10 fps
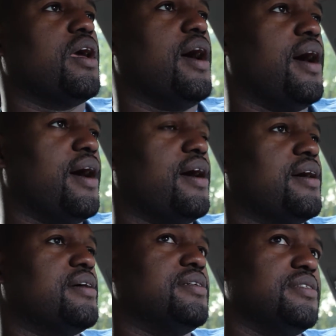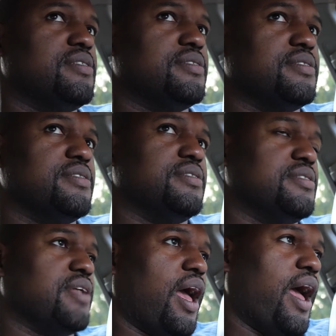I
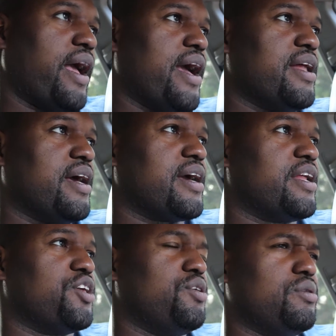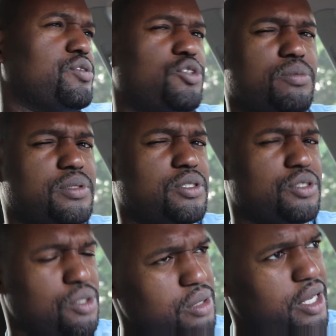got a YouTube
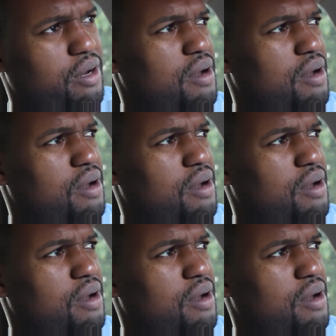studio.